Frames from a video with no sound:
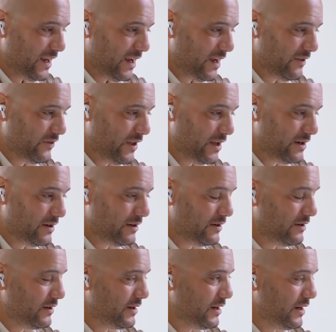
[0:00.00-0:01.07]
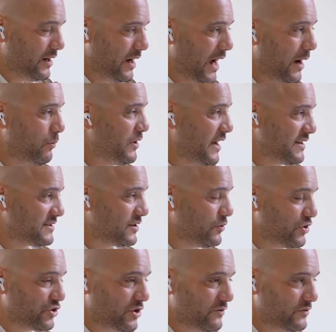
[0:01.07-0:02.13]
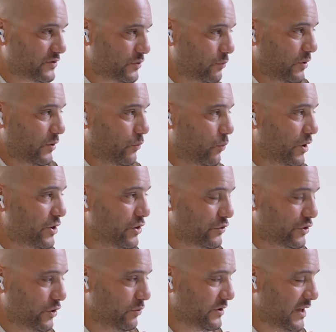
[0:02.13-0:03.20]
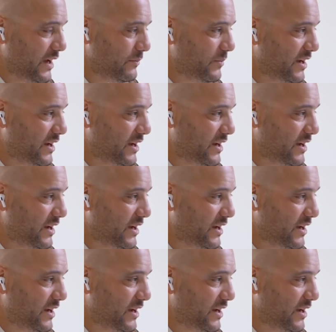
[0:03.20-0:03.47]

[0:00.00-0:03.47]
And then I would ask the question of, so what do you do with that?